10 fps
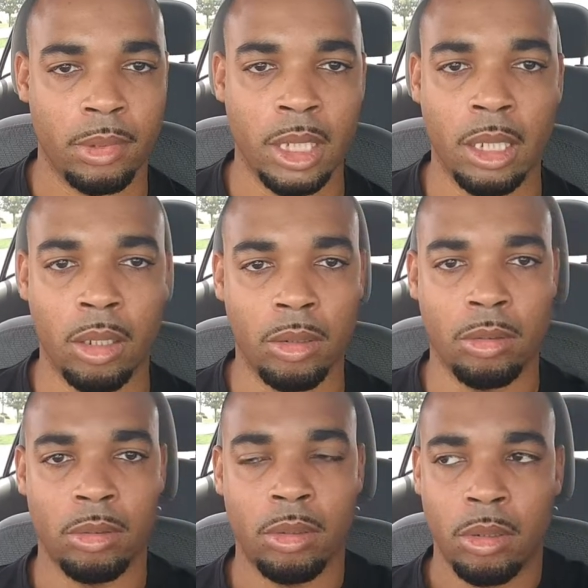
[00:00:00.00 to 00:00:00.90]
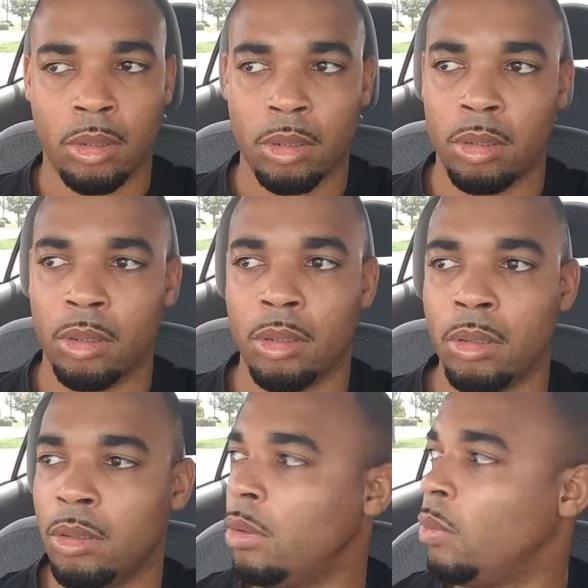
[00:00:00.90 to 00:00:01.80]
You know,
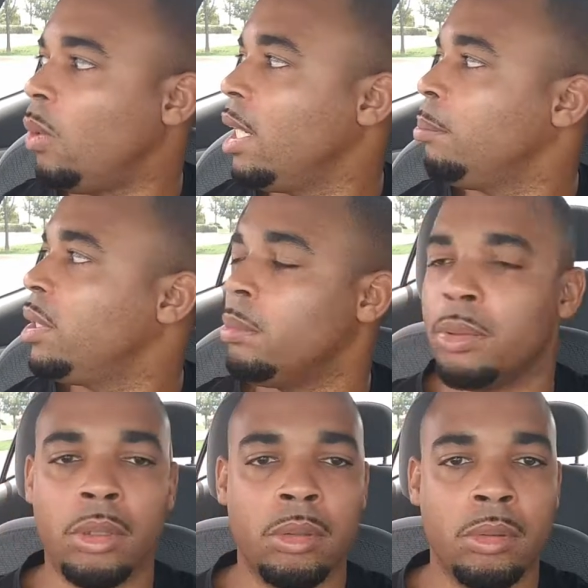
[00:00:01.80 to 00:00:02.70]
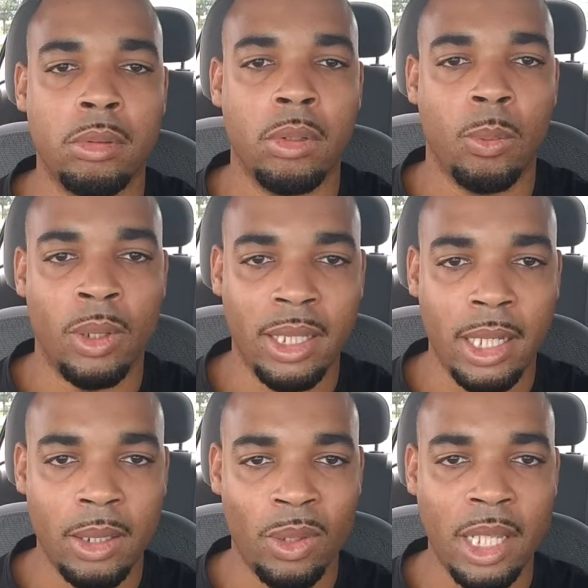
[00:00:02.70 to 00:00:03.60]
white people, when
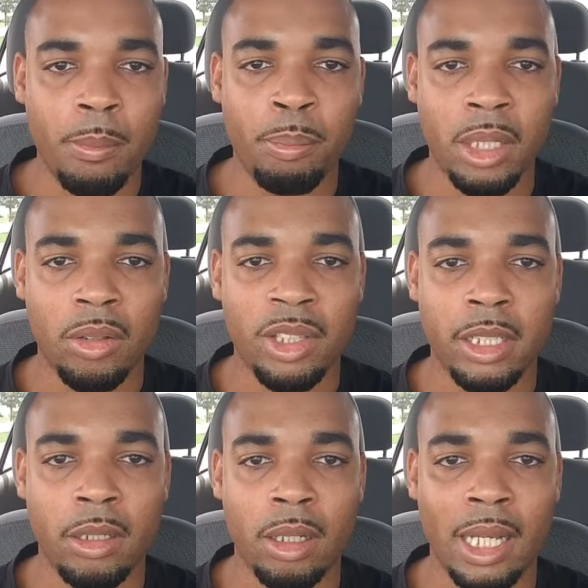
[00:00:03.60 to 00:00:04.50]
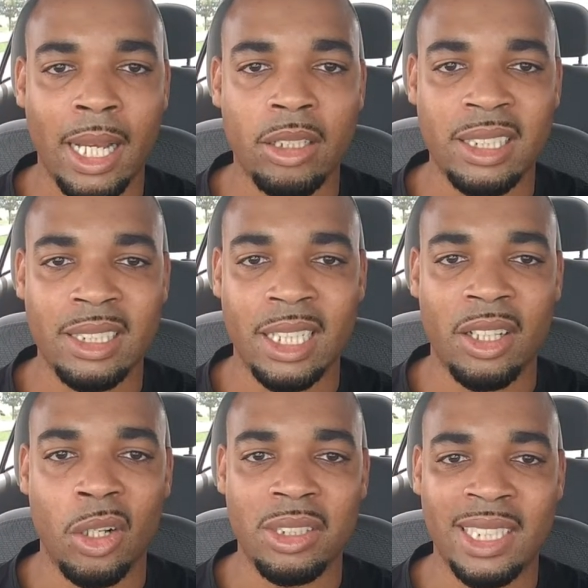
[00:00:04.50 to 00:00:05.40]
they build their houses
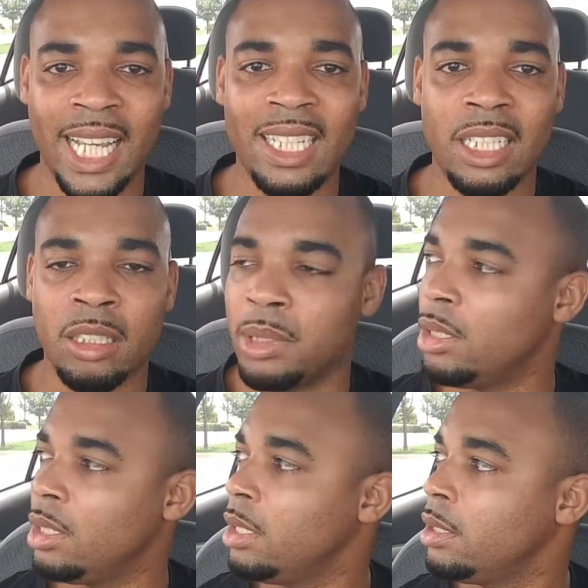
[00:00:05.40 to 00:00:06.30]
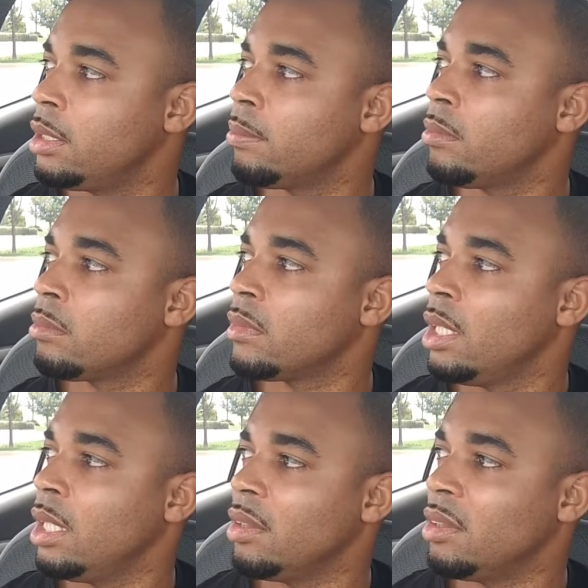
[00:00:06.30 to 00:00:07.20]
in those gated communities,
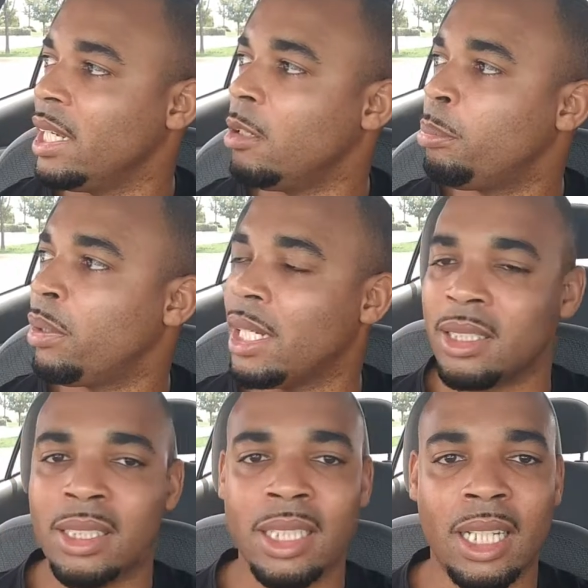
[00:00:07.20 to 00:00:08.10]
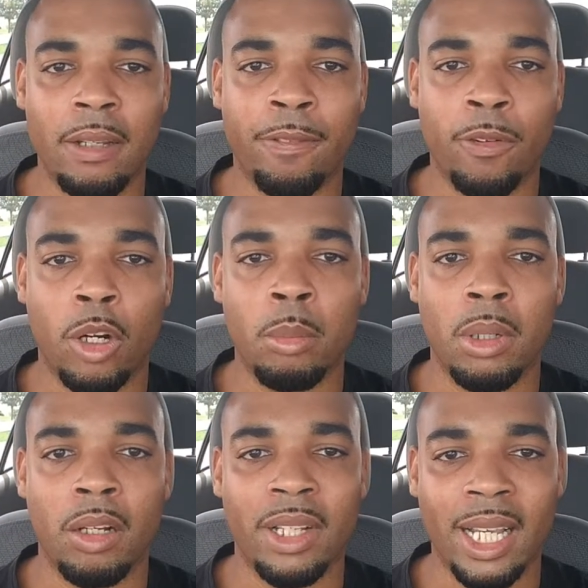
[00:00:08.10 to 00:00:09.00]
they are practicing a form
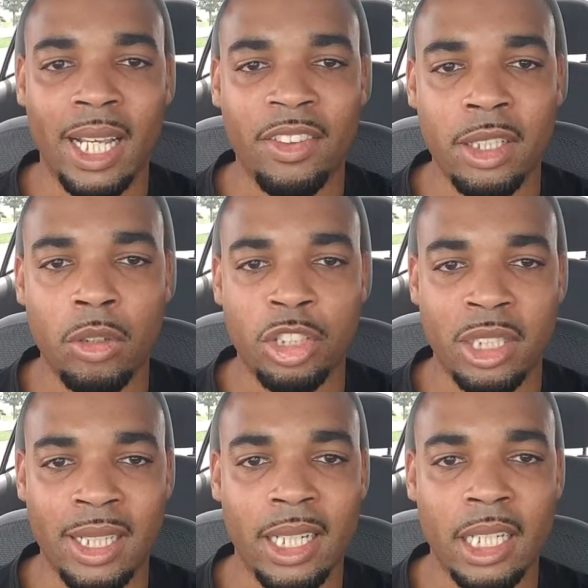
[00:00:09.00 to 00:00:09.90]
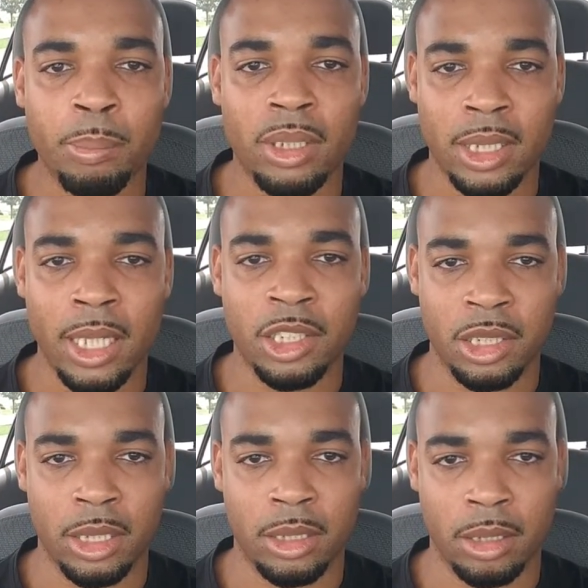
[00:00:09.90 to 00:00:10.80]
of ethnogenetic
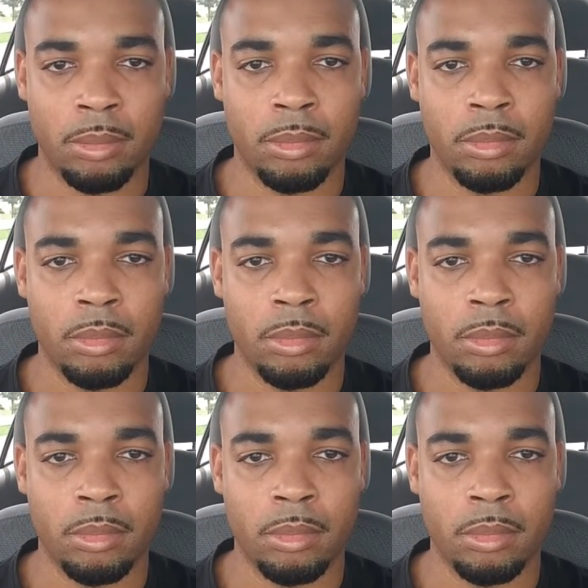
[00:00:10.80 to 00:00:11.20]
protectionism.